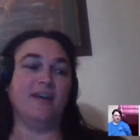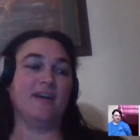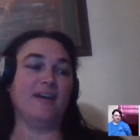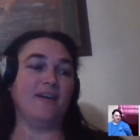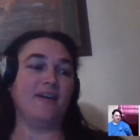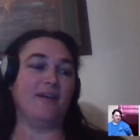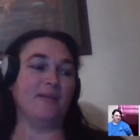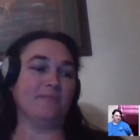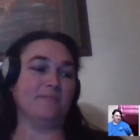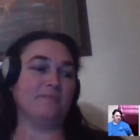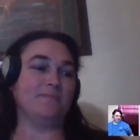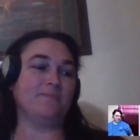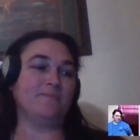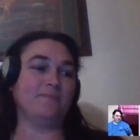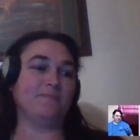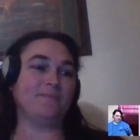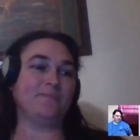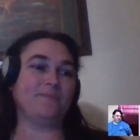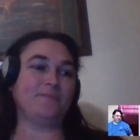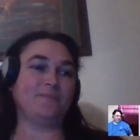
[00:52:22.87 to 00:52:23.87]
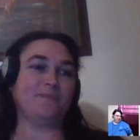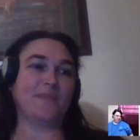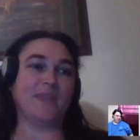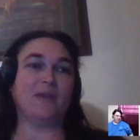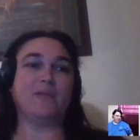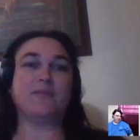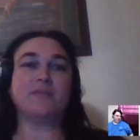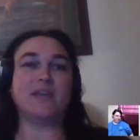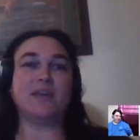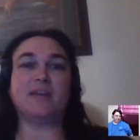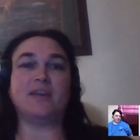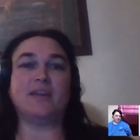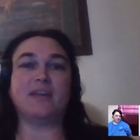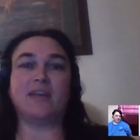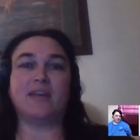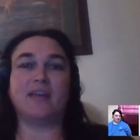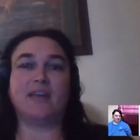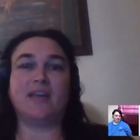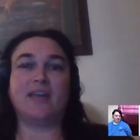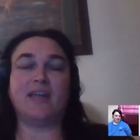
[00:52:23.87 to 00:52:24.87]
it was the
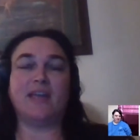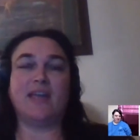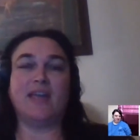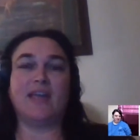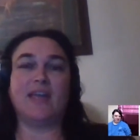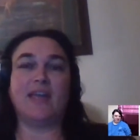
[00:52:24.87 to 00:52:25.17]
same thing.